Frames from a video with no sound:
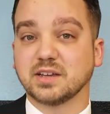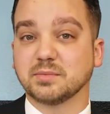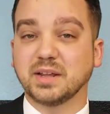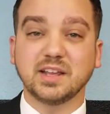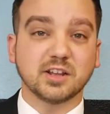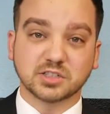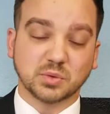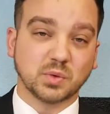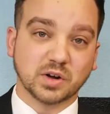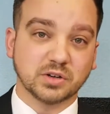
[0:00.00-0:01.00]
But he doesn't
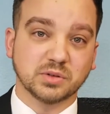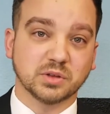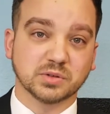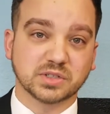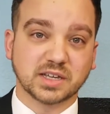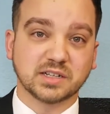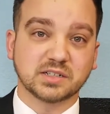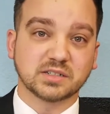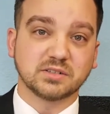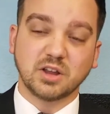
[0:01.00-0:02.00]
want to do those
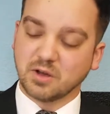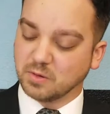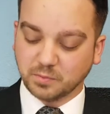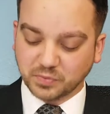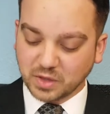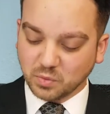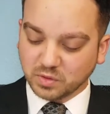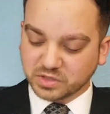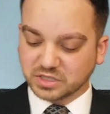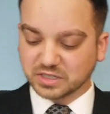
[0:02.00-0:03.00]
things. No. He
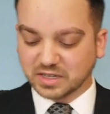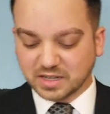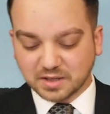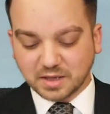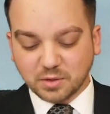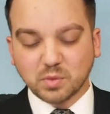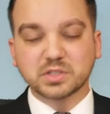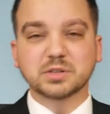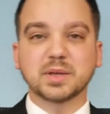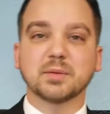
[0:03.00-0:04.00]
wants to he wants
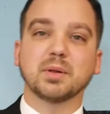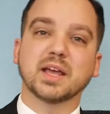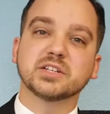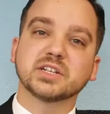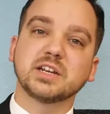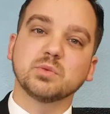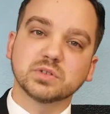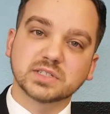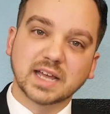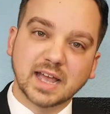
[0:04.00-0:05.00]
to be a blessing. He
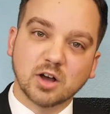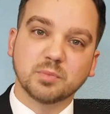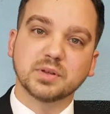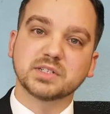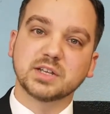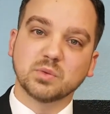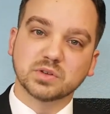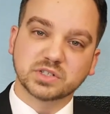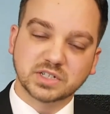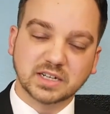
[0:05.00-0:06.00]
wants to help us. He
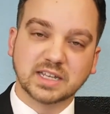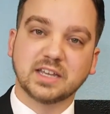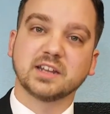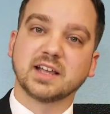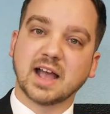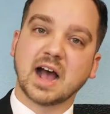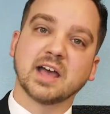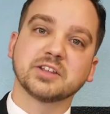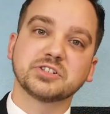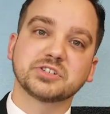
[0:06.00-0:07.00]
wants to lead and
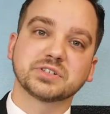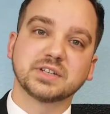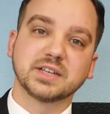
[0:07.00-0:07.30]
guide us.